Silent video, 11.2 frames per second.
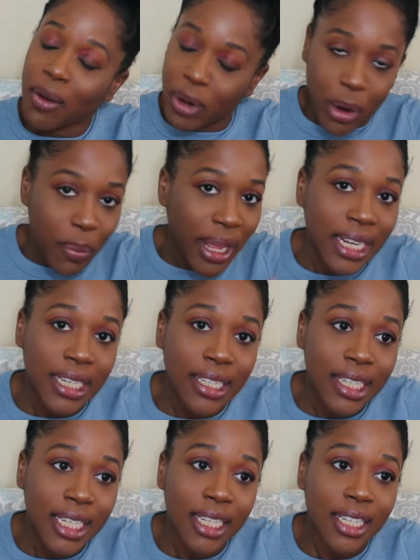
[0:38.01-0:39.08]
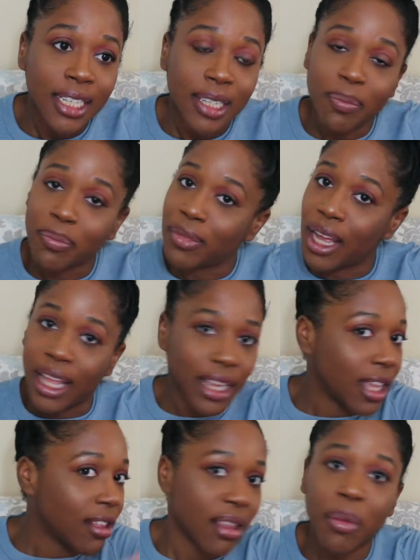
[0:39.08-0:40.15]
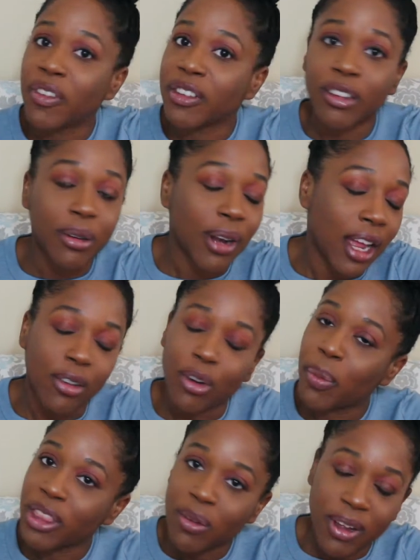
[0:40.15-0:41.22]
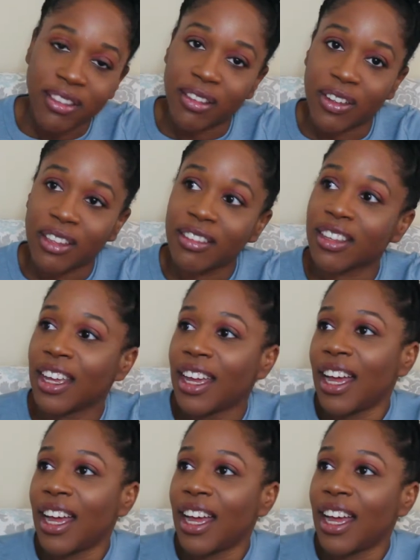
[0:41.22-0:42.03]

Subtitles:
We don't bite. At least some of us don't. I don't know about the rest of us.